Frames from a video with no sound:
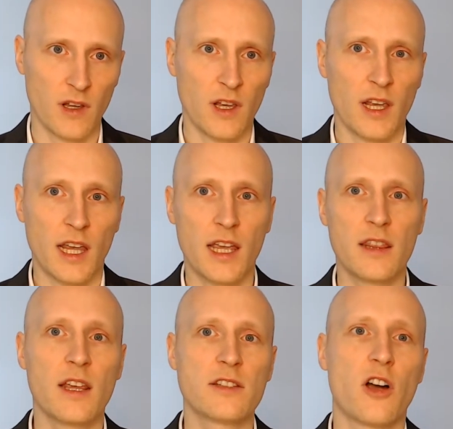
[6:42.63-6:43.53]
In
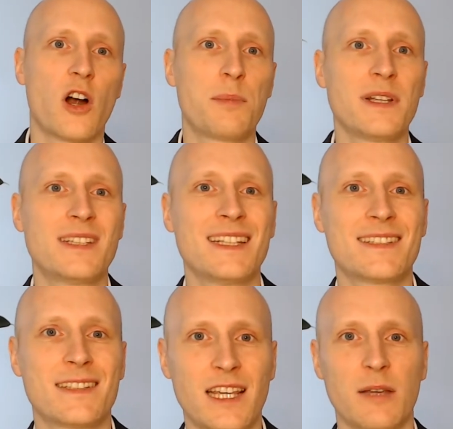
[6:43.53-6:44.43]
this RPC
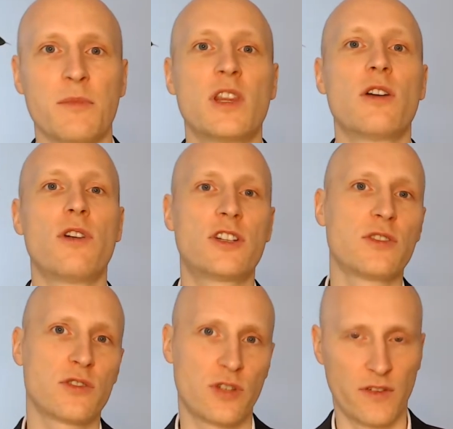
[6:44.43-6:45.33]
scheme, the original
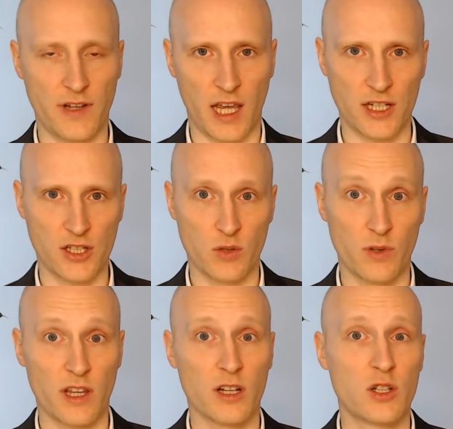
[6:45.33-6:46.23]
certification
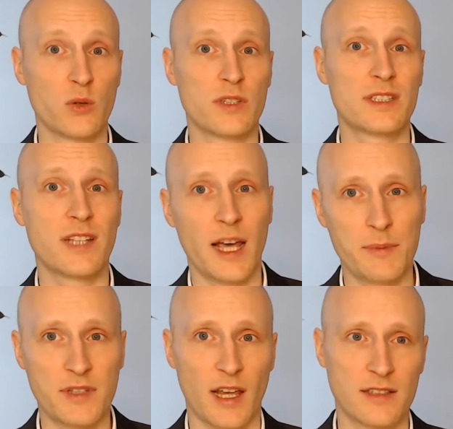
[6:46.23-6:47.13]
will include type
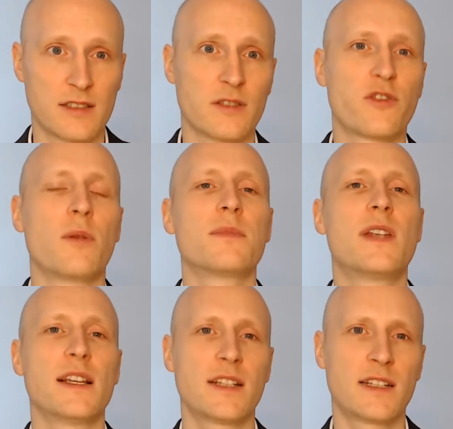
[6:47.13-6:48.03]
tests from
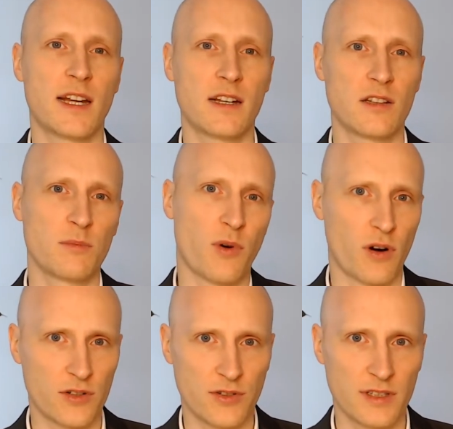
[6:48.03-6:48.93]
designated
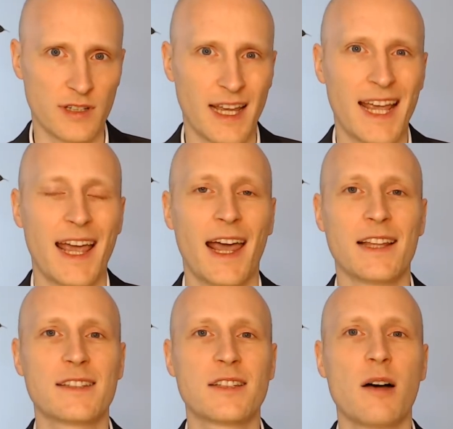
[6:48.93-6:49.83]
laboratories and
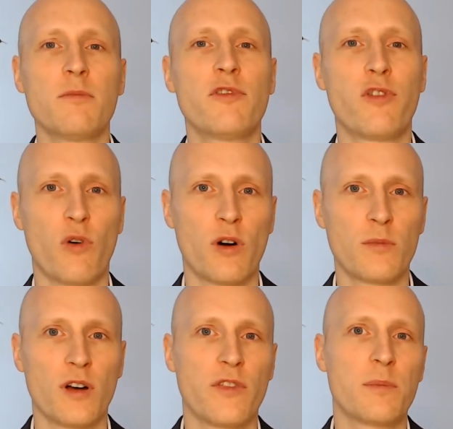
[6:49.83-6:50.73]
some form
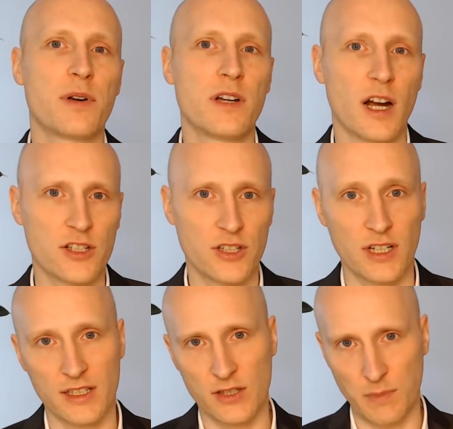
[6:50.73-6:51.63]
of a production
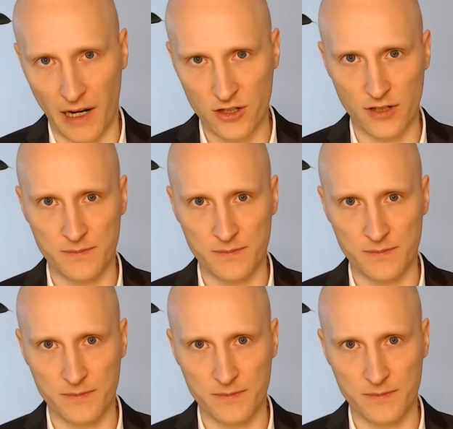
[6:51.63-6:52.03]
inspection.